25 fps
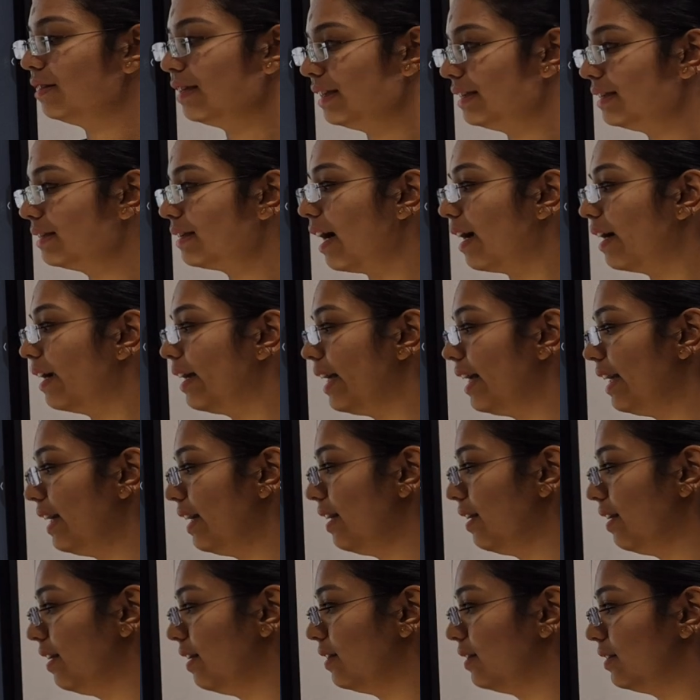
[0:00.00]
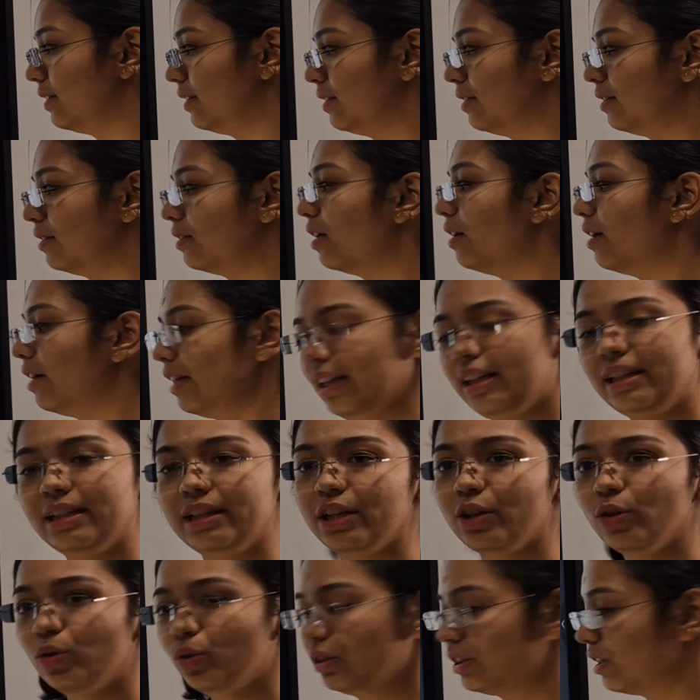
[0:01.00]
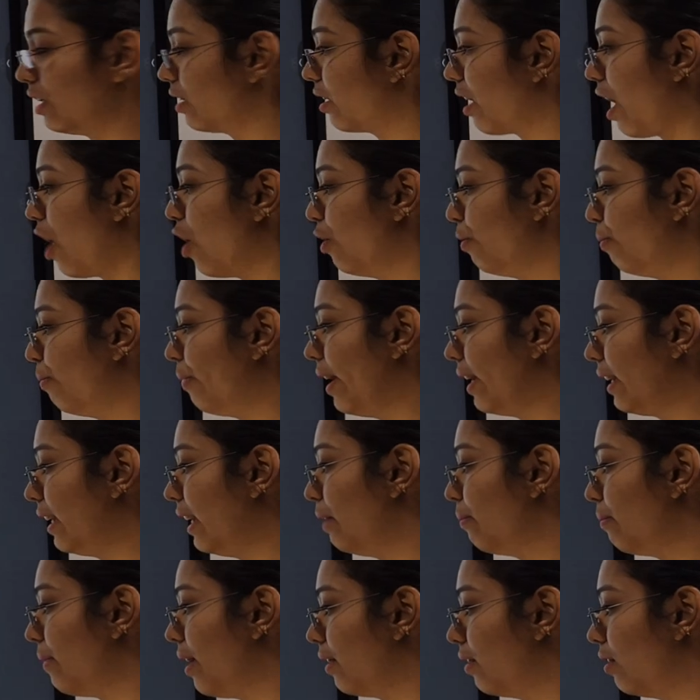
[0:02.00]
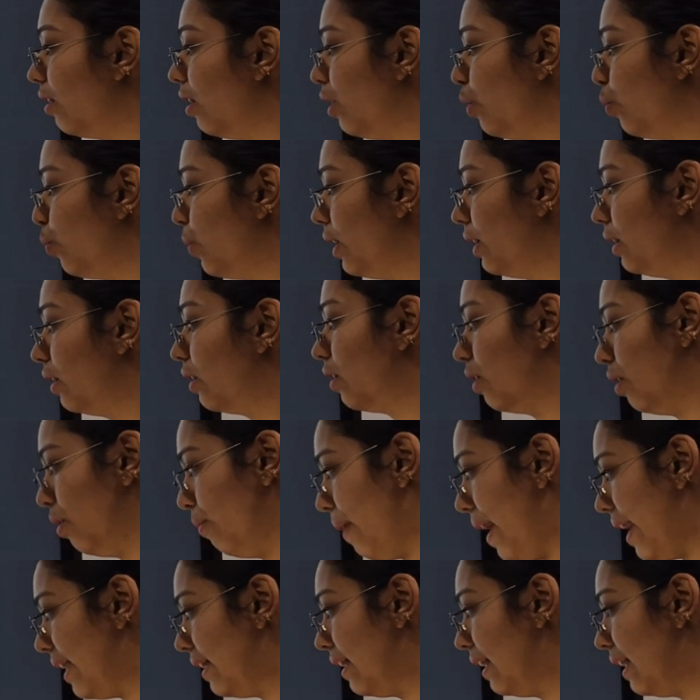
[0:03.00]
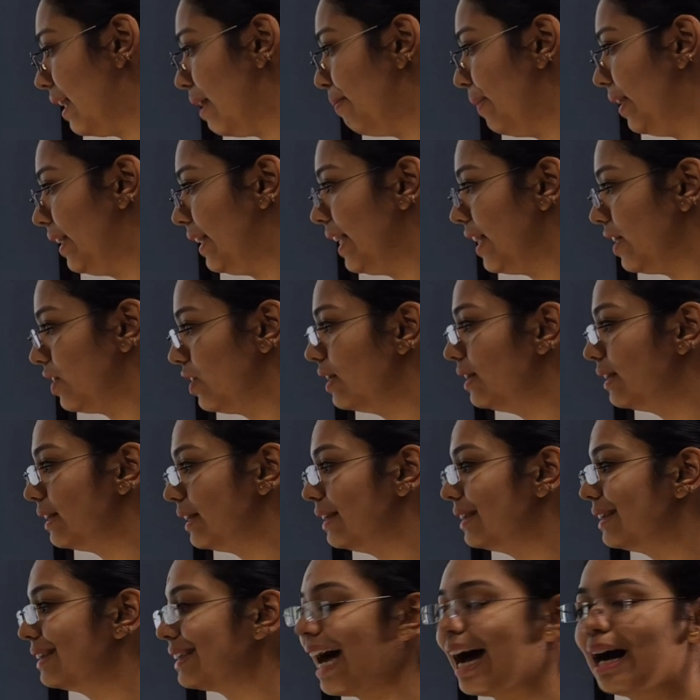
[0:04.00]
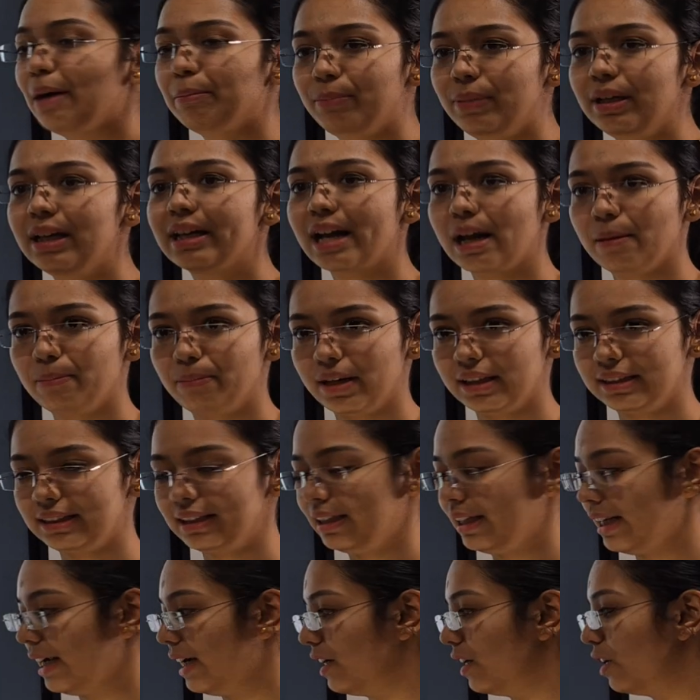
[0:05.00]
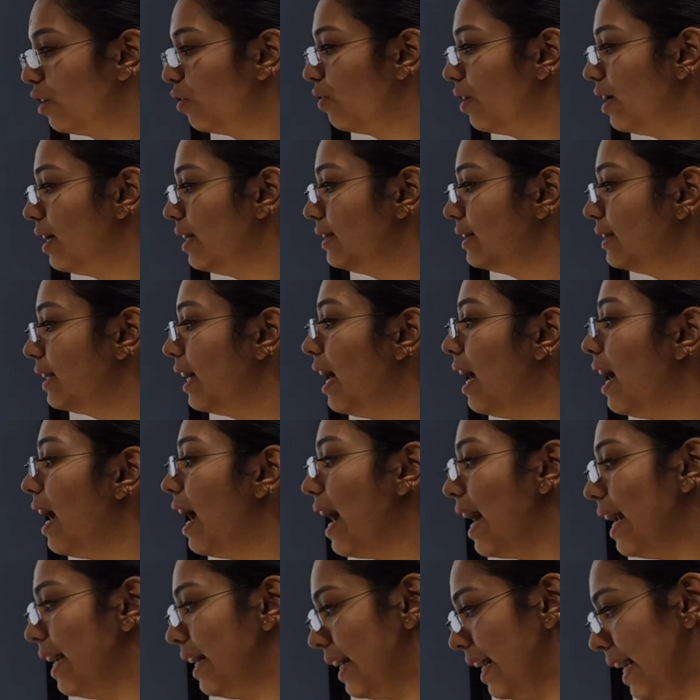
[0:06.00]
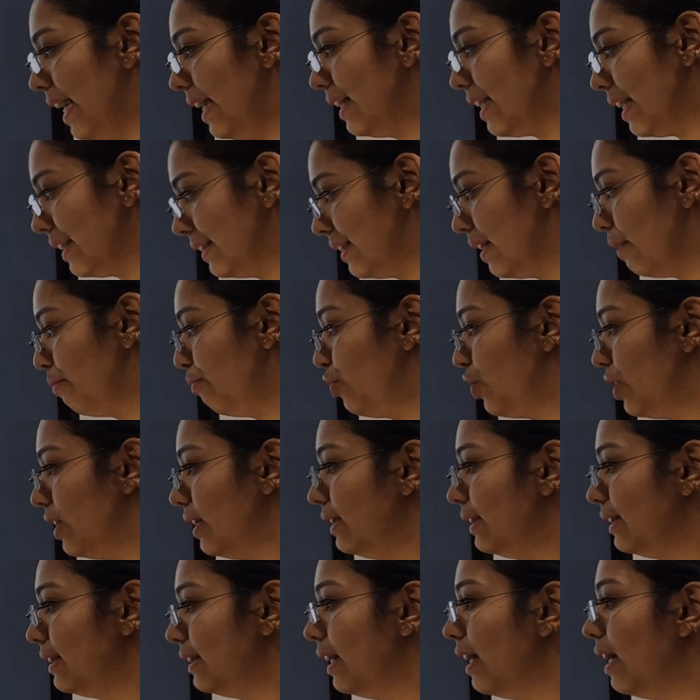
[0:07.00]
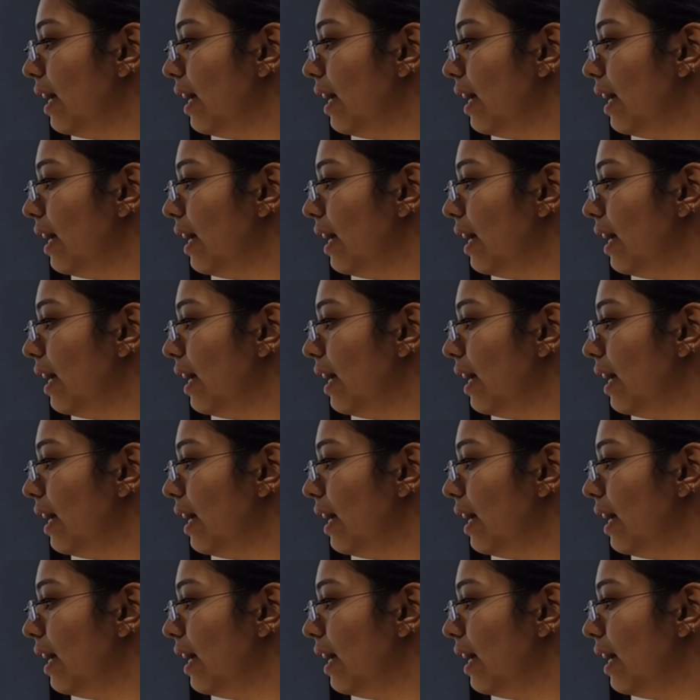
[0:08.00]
this study is, it used a groundbreaking method with minor limitations in sample representativeness and rate assumptions,